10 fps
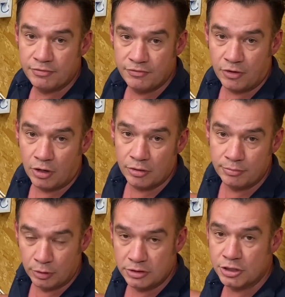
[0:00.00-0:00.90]
for
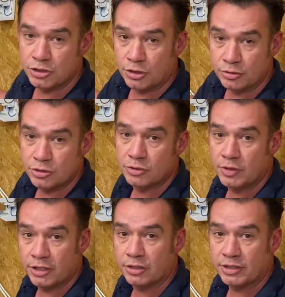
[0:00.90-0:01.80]
multi-zones to
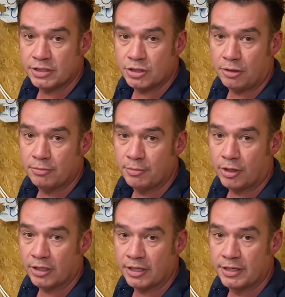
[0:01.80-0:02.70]
work on this combi
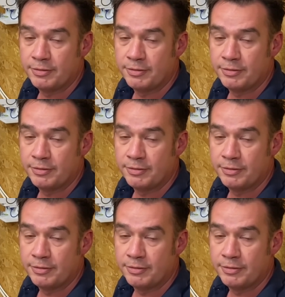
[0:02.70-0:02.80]
boiler.